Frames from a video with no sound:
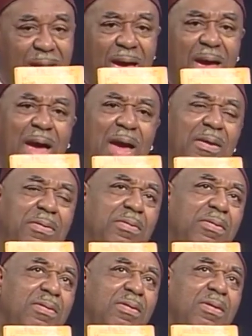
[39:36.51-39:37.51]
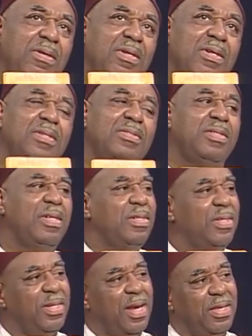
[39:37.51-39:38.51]
And
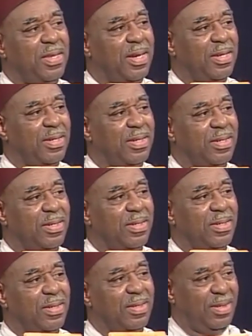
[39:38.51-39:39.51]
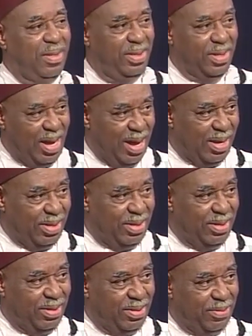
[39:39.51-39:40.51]
Jesus said this to
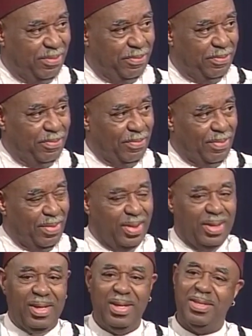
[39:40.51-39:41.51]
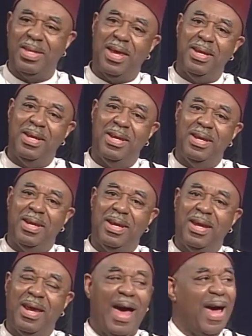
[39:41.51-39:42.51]
us. He said,
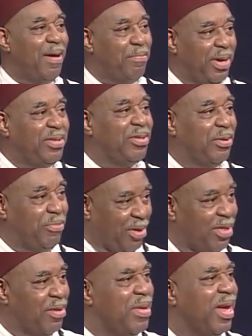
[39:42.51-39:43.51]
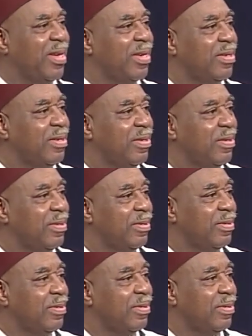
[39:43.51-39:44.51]
I am but your brother man.
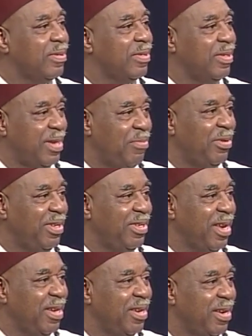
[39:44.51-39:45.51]
Isn't that what he says here?